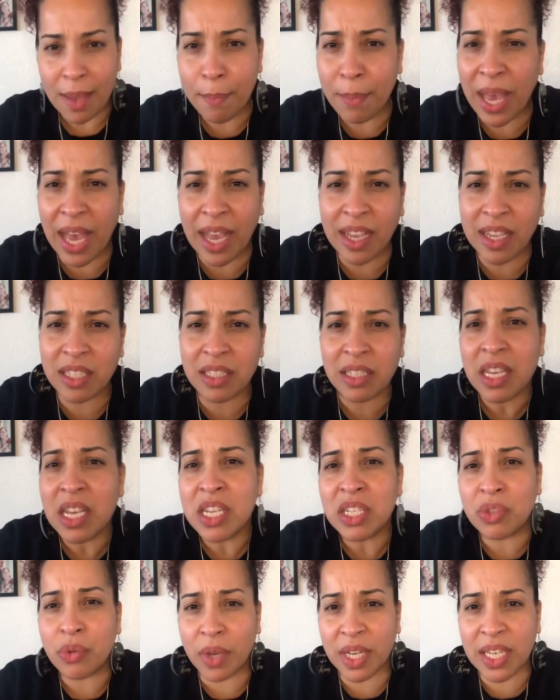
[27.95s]
Back in
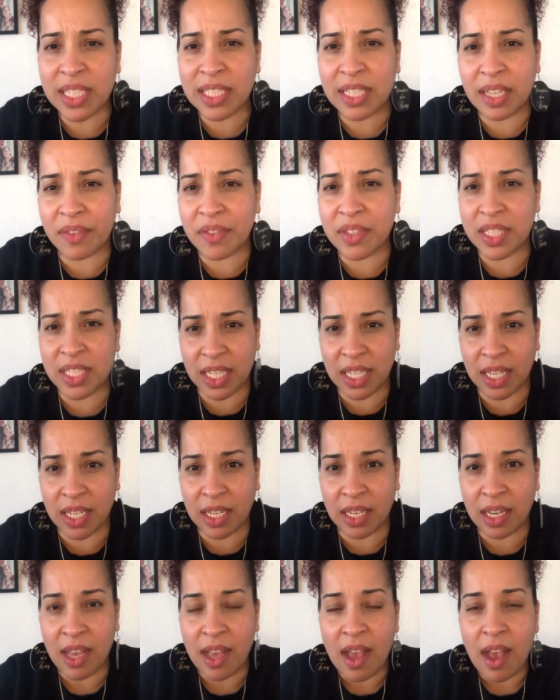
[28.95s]

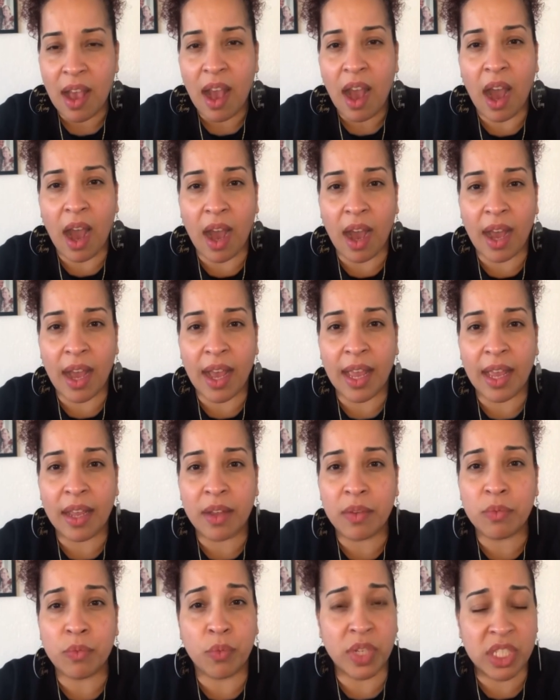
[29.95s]
2017,
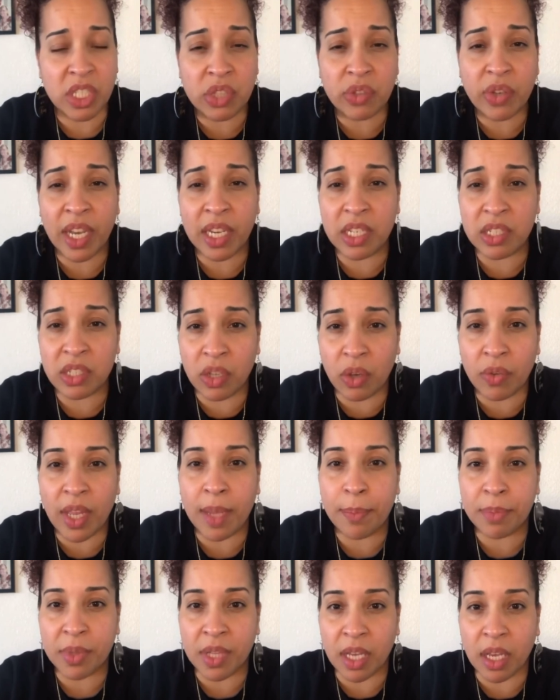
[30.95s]
I went to try to
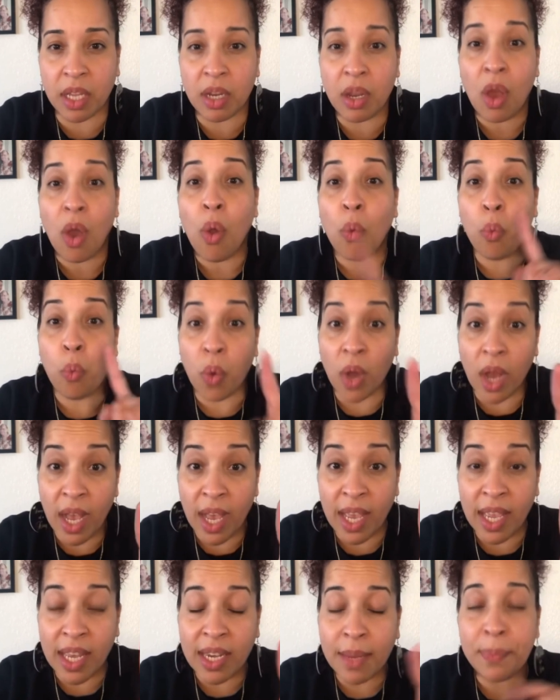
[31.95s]
donate blood.
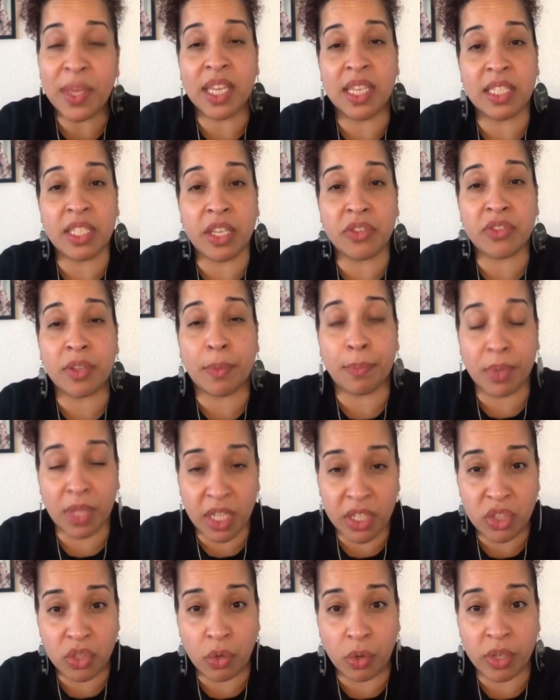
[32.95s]
1, because there's a
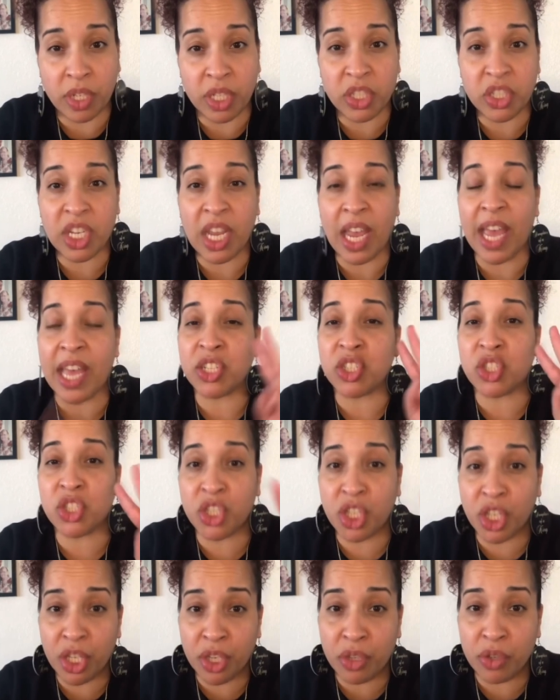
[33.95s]
blood shortage, and
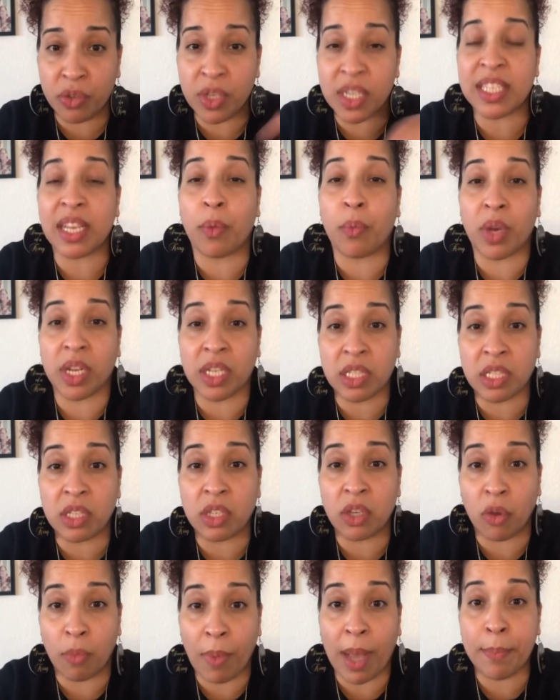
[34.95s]
2, because I wanted
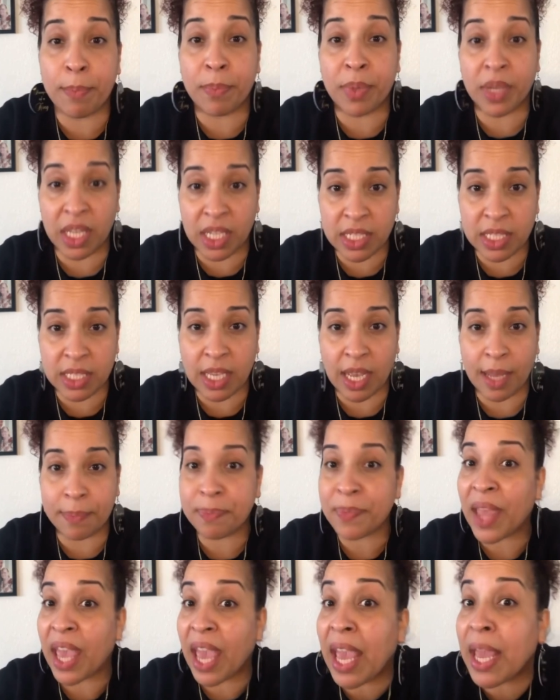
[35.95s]
to know my blood type.
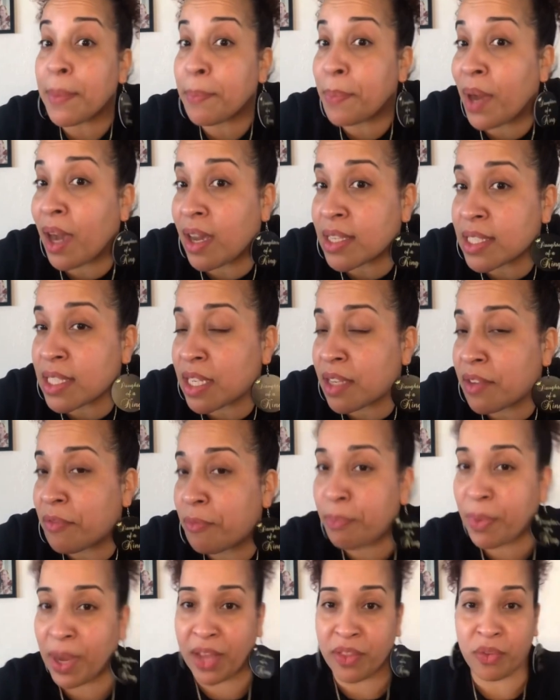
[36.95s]
A
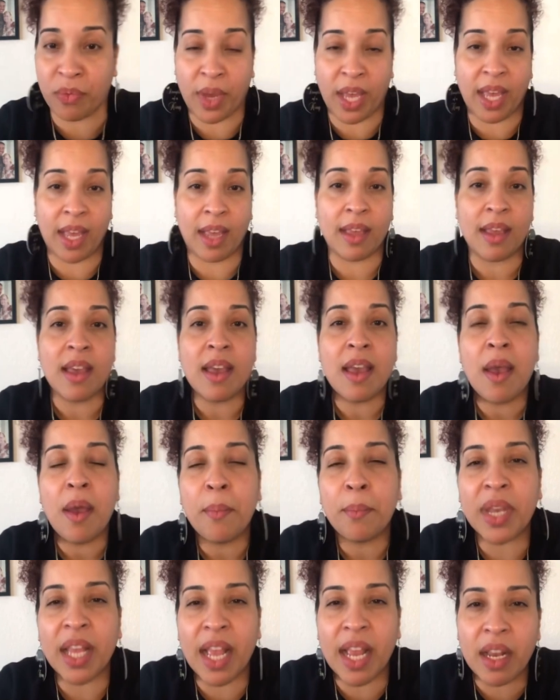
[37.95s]
positive, by the way.
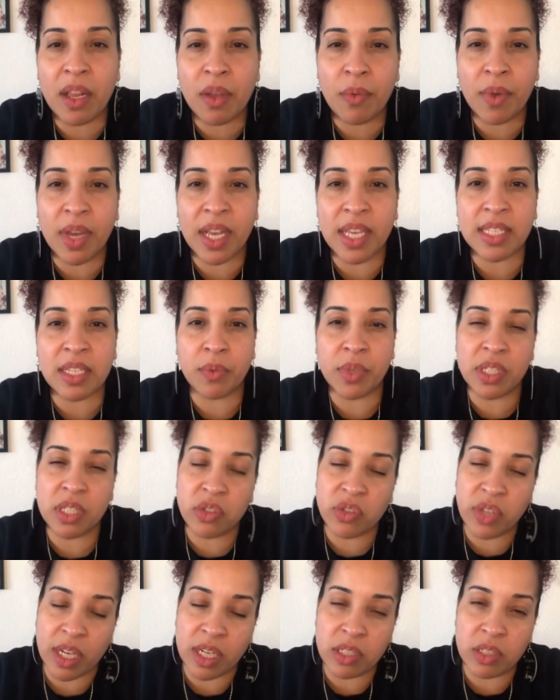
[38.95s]
But anyways, I went to
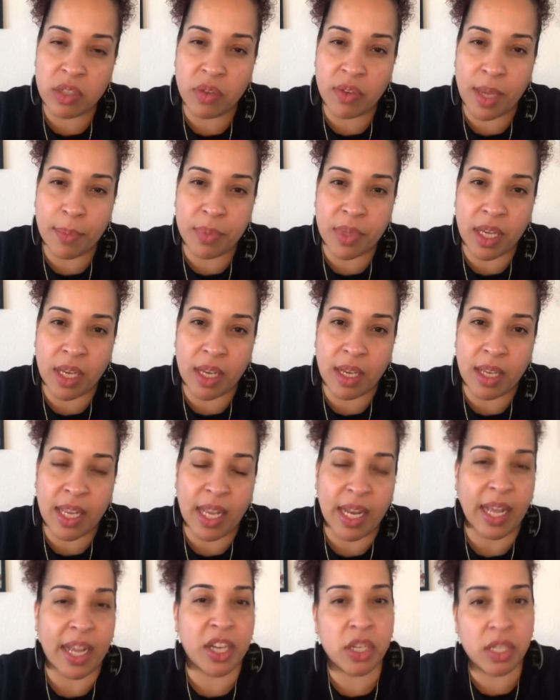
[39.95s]
try to donate blood,
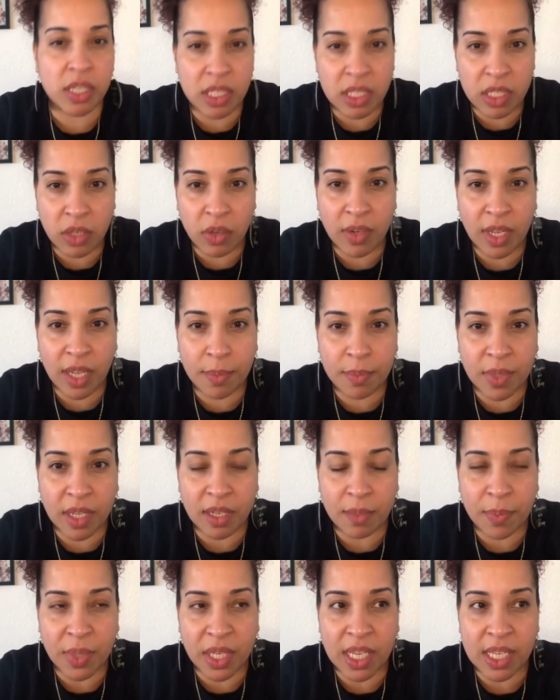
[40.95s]
and I couldn't donate
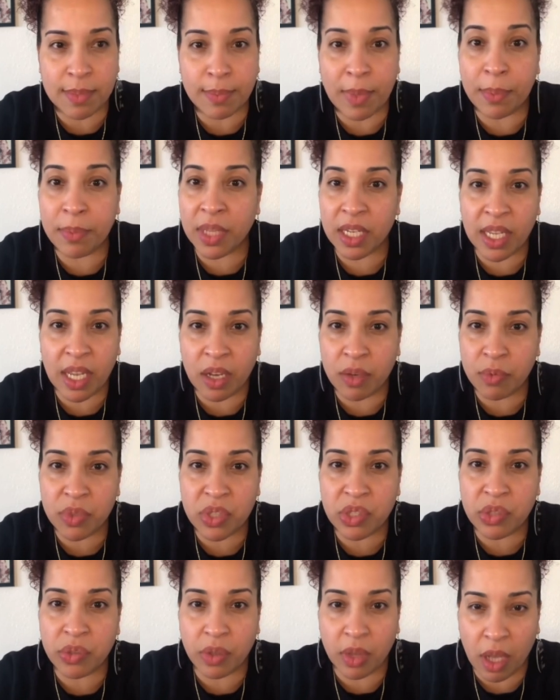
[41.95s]
blood because my blood count
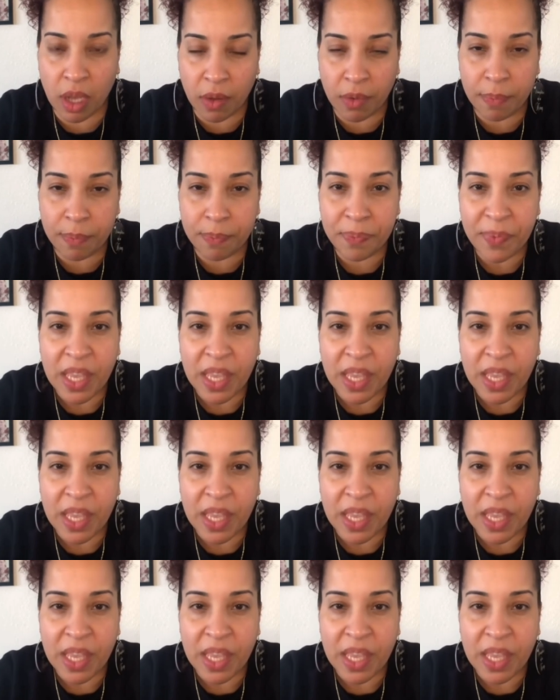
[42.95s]
was too low.